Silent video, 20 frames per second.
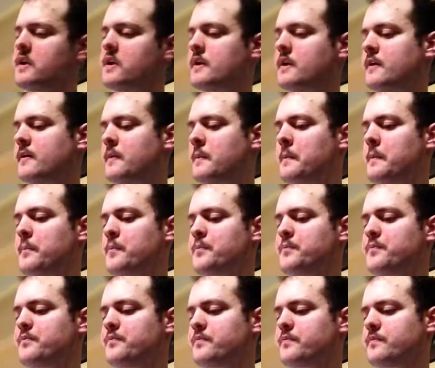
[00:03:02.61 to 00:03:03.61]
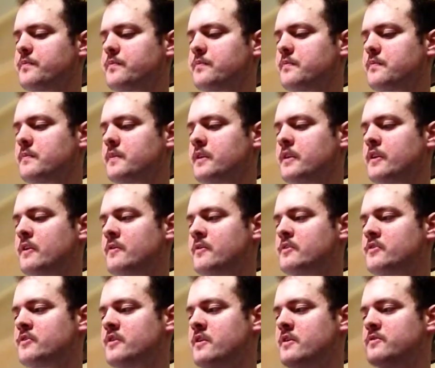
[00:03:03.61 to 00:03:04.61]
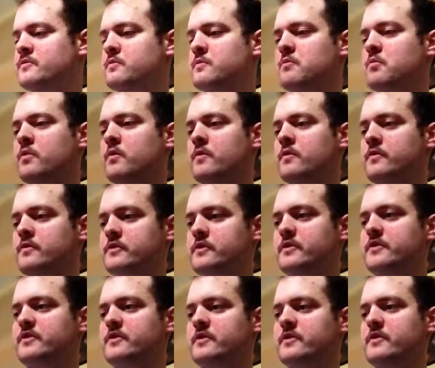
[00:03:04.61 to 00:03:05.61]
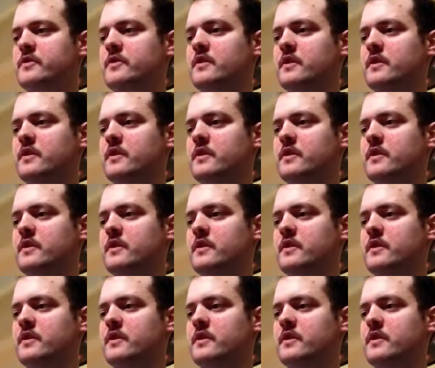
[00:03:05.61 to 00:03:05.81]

Um, you know, their songs were more just,